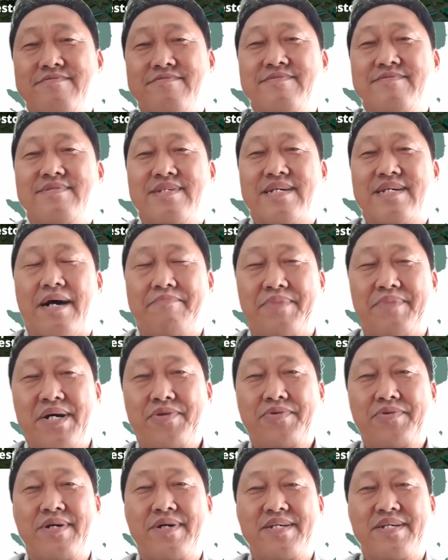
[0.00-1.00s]
the
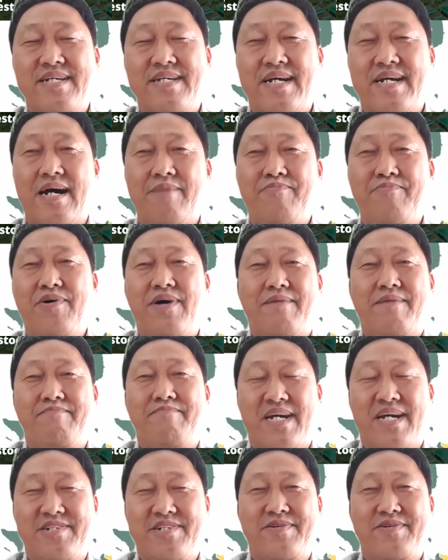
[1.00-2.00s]
abattoir in Singapore and
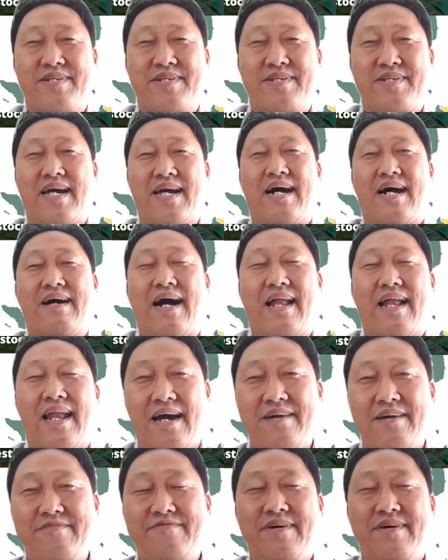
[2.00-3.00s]
make sure they are
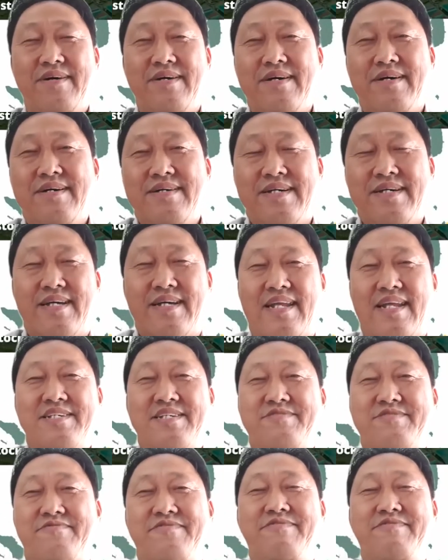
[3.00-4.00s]
alive in the
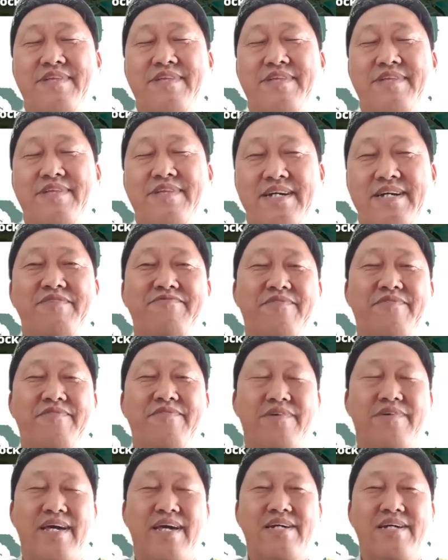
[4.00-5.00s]
next few days
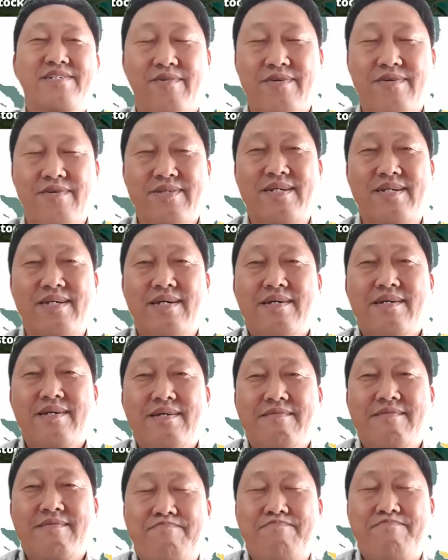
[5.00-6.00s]
before they are slaughtered.
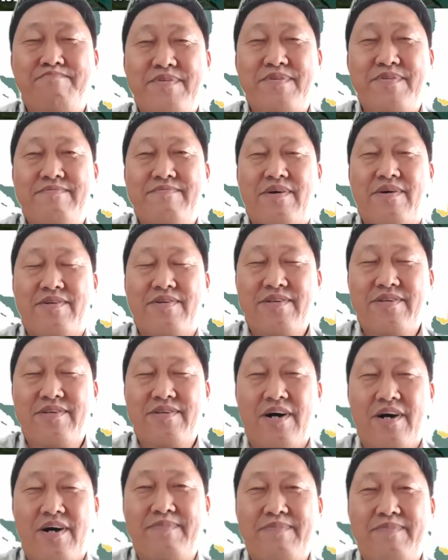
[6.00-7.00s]
On top of
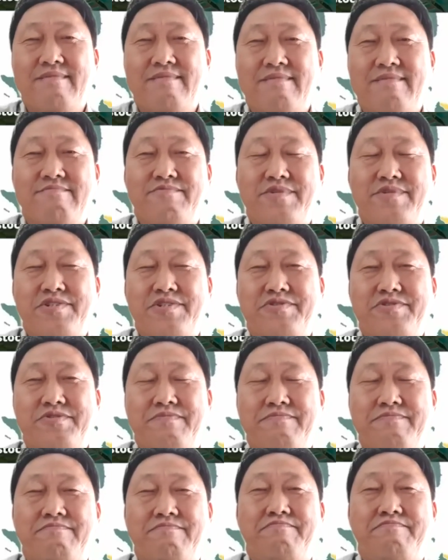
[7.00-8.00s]
that, we should
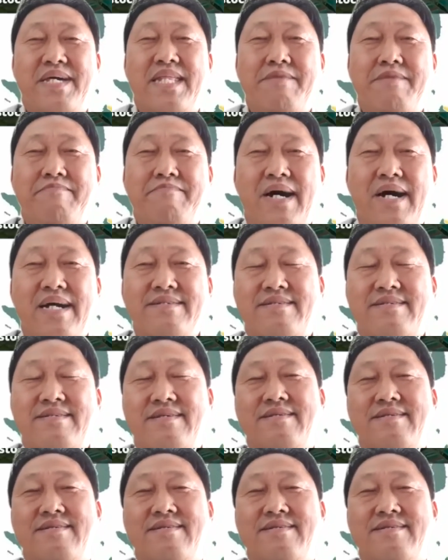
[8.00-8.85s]
minimize